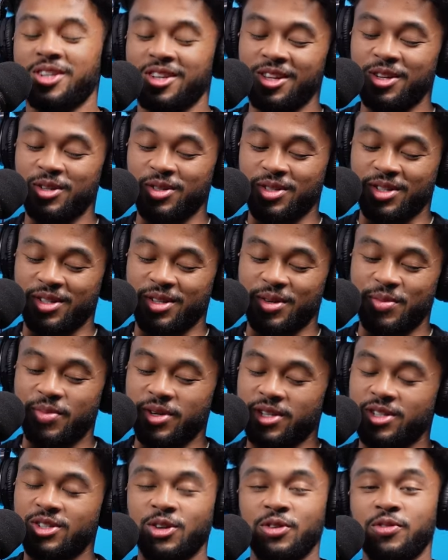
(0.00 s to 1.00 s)
close,
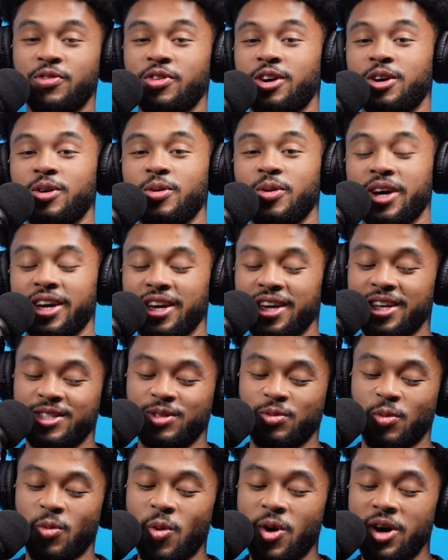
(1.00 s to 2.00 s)
but so far away. It's
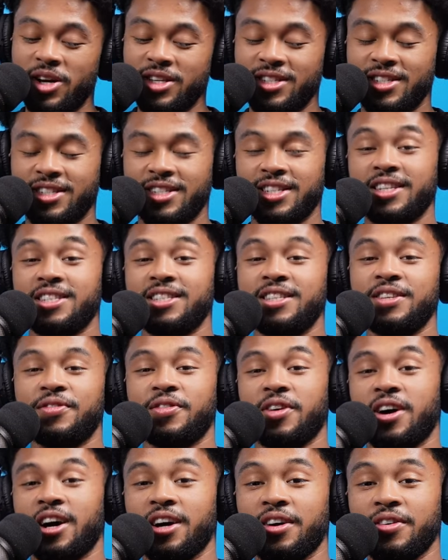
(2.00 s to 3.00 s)
one
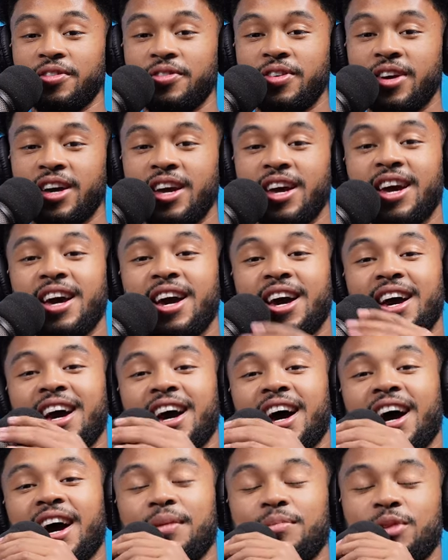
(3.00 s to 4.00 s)
sixty-five.
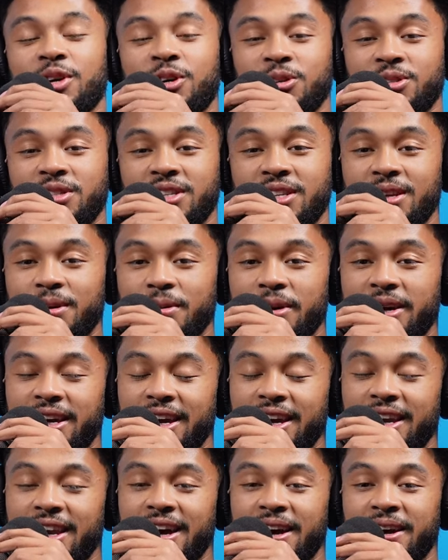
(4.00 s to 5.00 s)
I'm your host, D W A
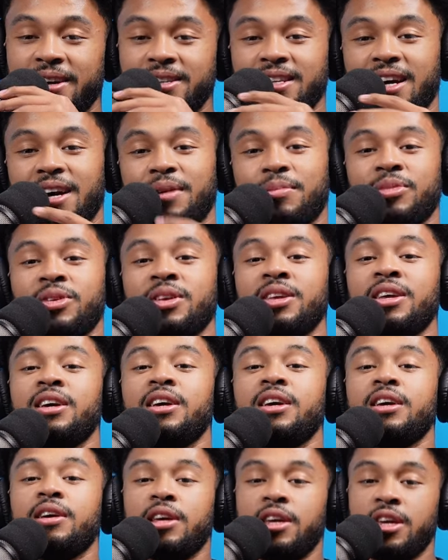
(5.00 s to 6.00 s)
K Darius. I'm
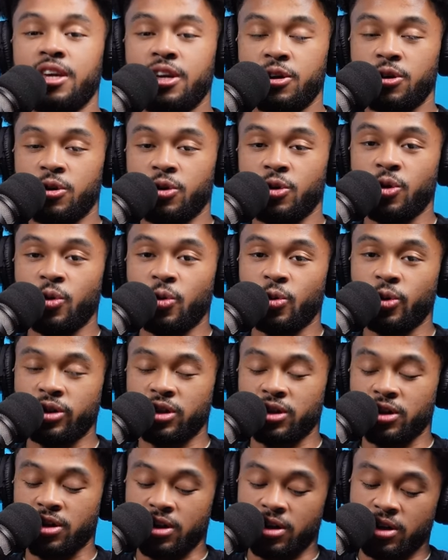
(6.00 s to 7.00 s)
here
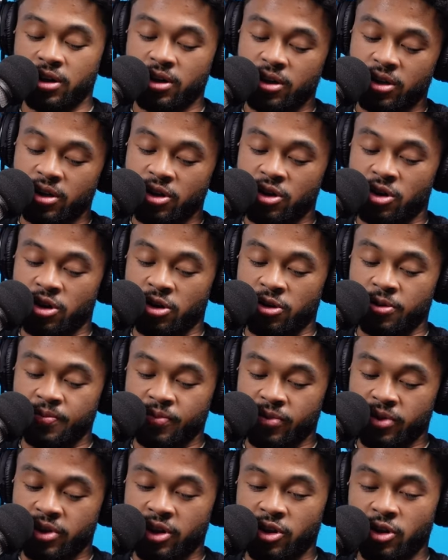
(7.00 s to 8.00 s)
with a, you know,
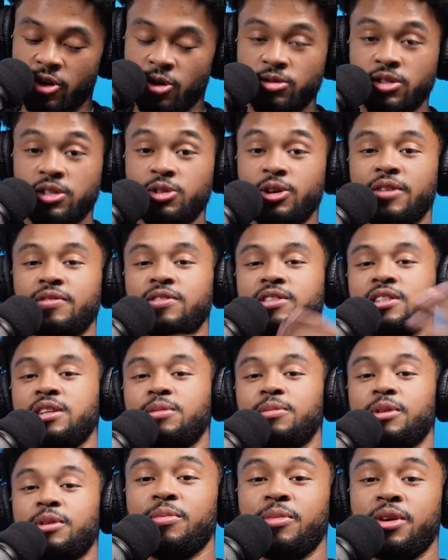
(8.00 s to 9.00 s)
another host. You haven't seen
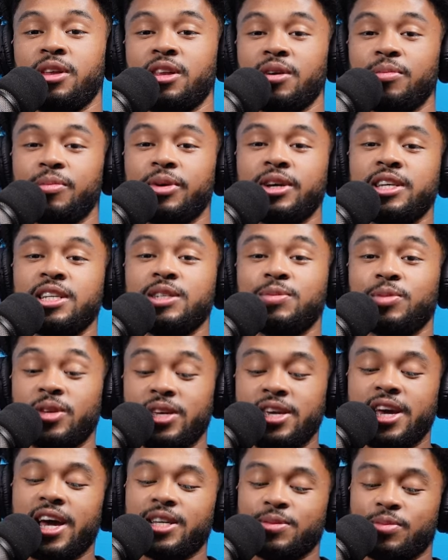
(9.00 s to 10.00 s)
minute, but he's
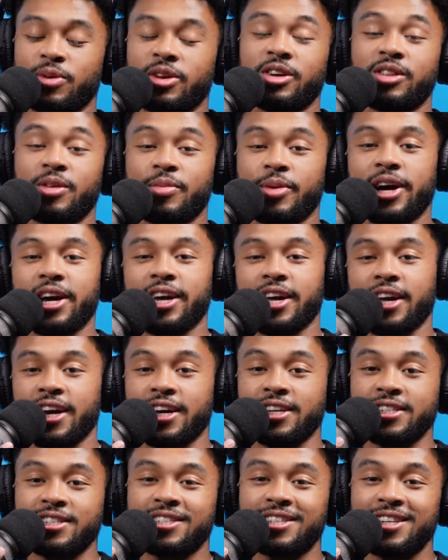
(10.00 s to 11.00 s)
he has been on the
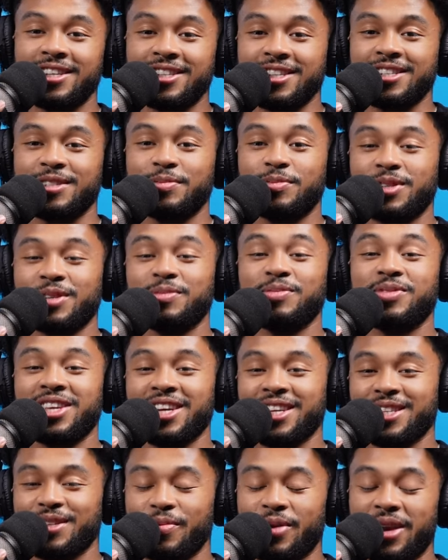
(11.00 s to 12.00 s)
podcast. Just some
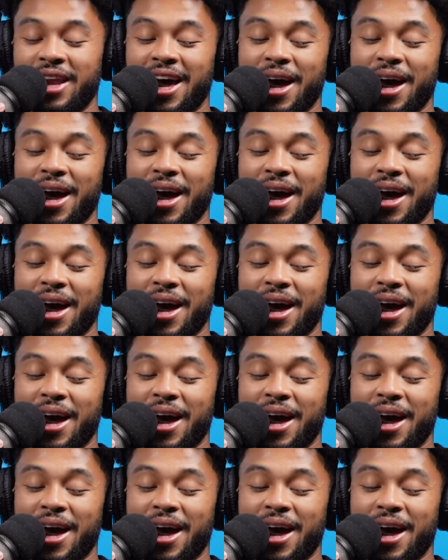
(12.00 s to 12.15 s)
things have been